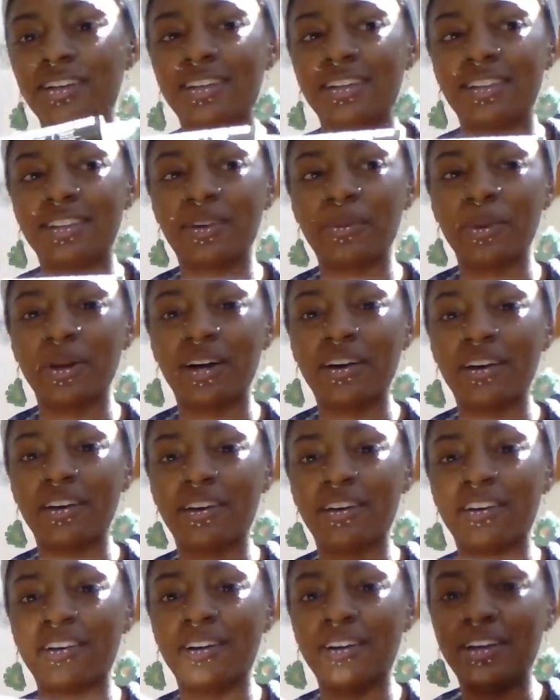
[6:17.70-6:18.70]
What we got
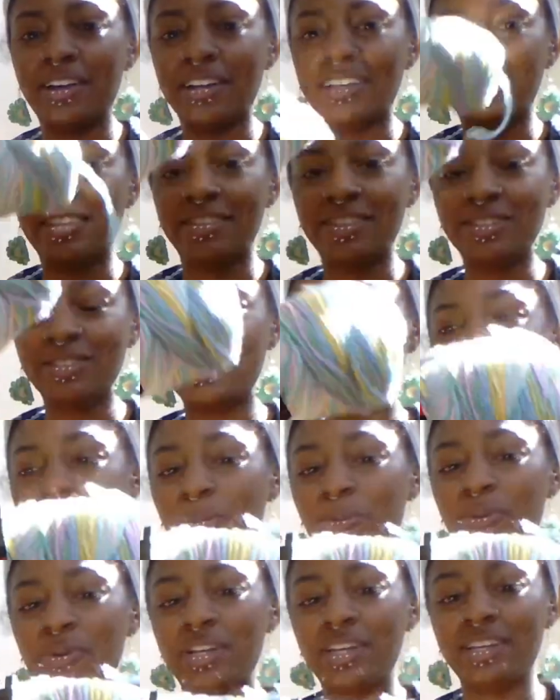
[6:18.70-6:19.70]
here? This is so
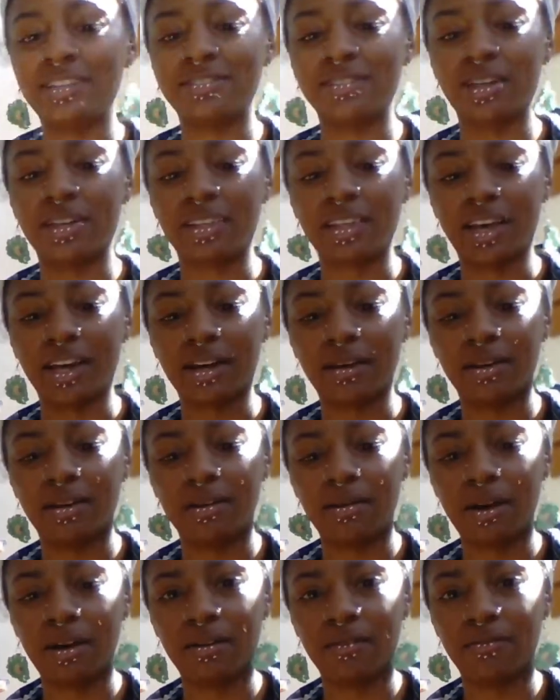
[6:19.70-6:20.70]
pretty. It's like
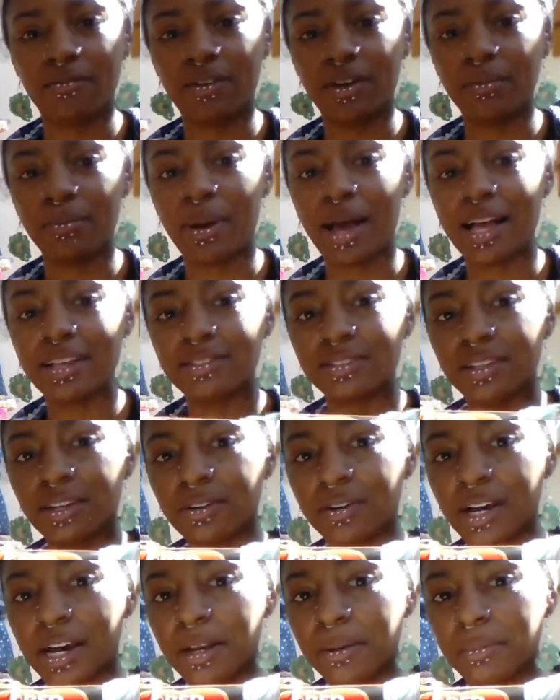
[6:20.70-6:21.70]
a fun pastel
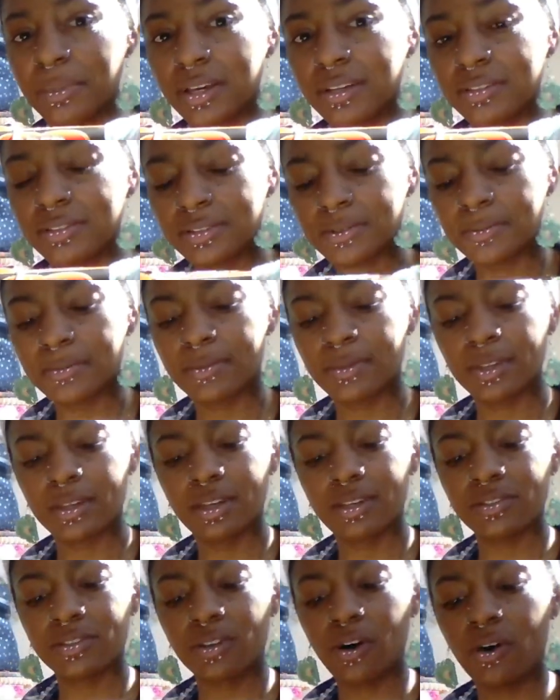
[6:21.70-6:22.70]
kind of mix.
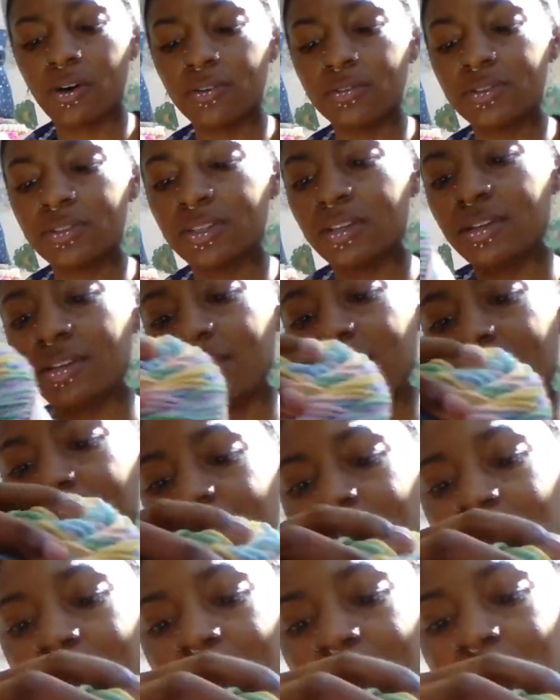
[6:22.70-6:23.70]
It's called,
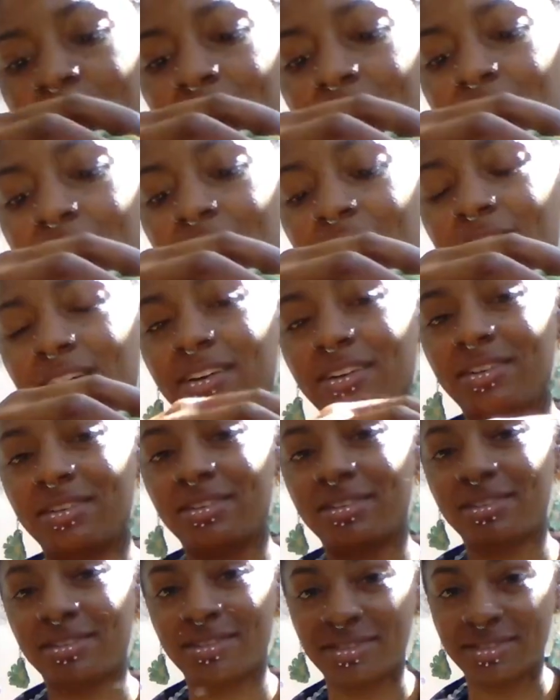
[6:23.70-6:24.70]

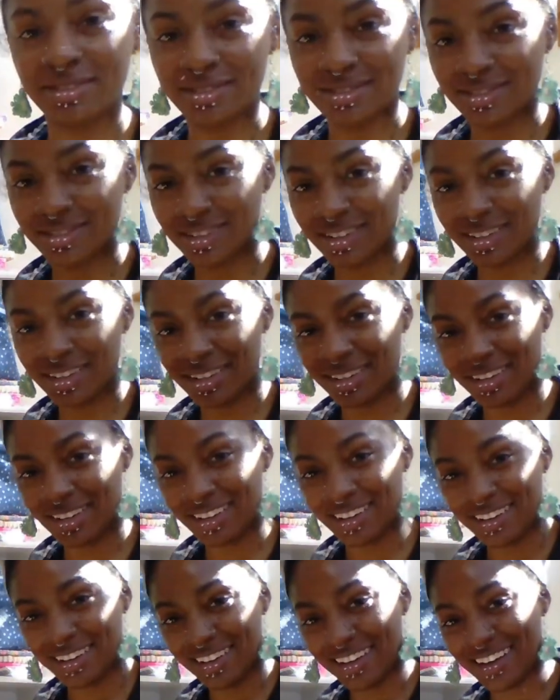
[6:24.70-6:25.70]

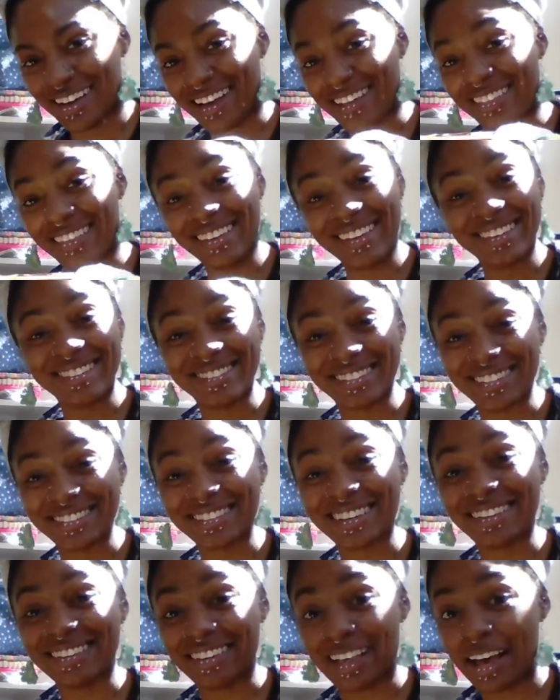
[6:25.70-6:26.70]
I think it says
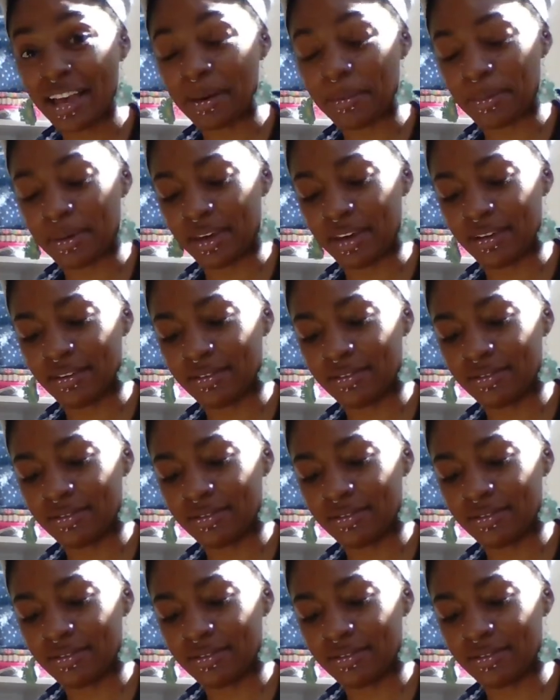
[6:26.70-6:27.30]
Calliope.